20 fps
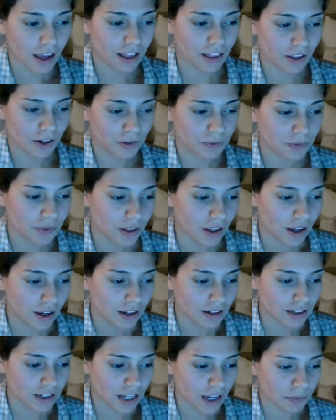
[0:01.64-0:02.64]
Hello.
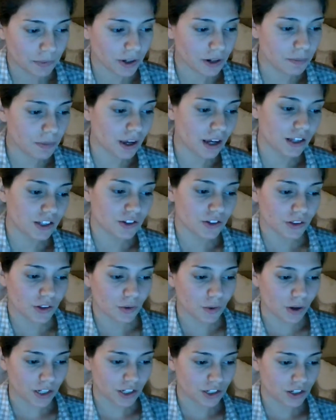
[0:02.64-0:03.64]
Today I'm going to be answering the
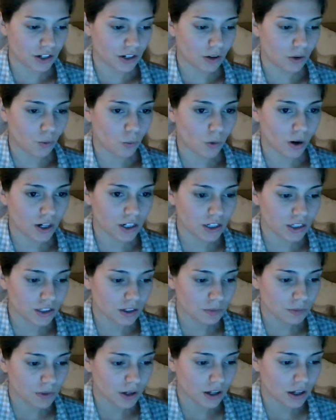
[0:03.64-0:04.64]
question, what are
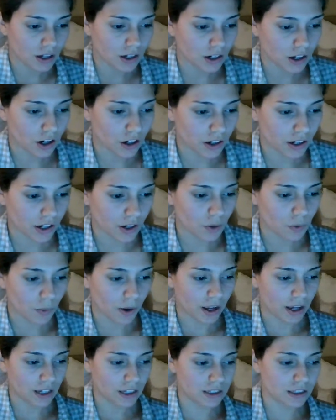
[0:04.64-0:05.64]
some current
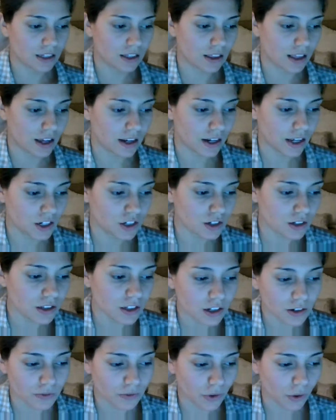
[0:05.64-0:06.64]
ways that nations
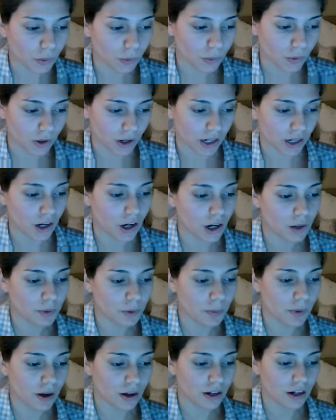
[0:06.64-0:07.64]
can invoke war and harm
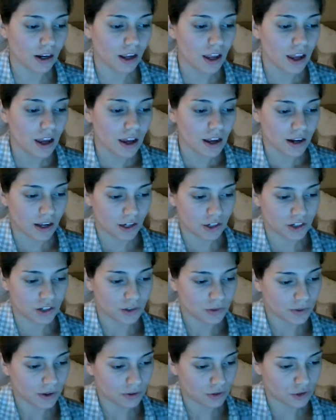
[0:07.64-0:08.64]
upon
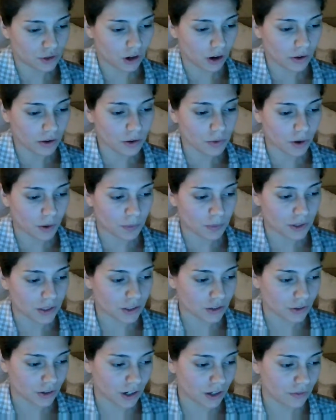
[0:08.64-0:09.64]
nations without drawing
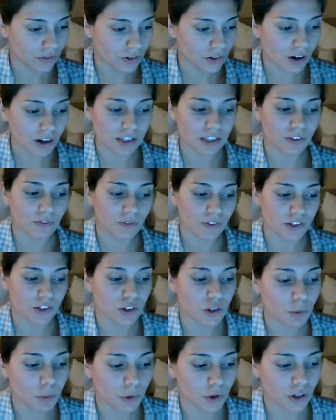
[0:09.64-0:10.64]
weapons or even crossing
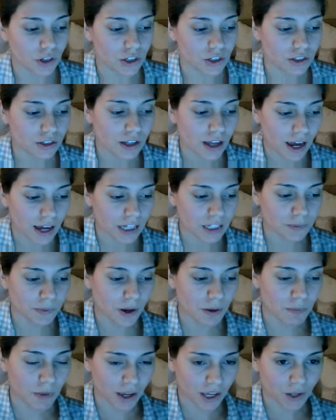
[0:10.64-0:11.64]
physical borders? Asked
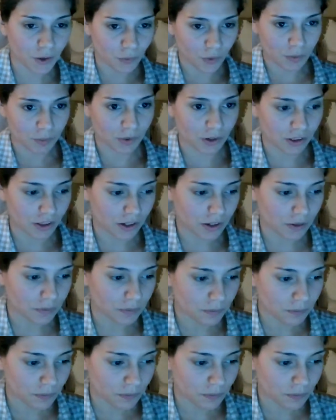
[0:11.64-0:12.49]
by Megan Wimberly.